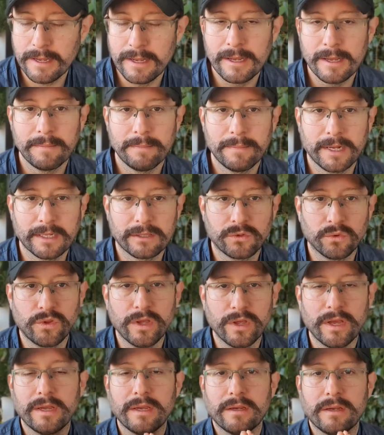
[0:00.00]
But
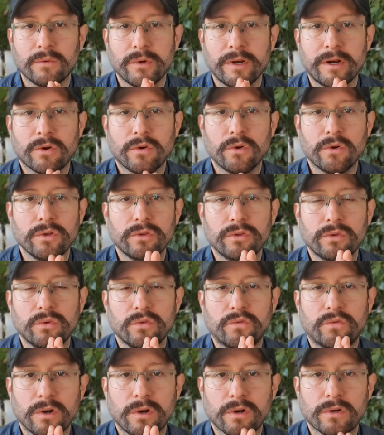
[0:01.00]
today we are going to
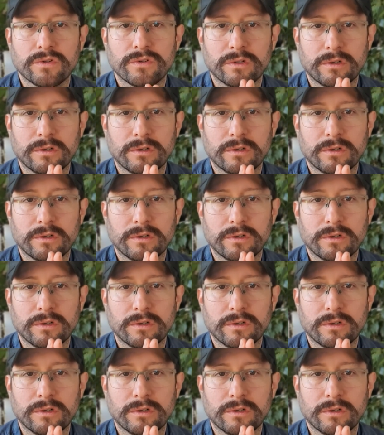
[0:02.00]
focus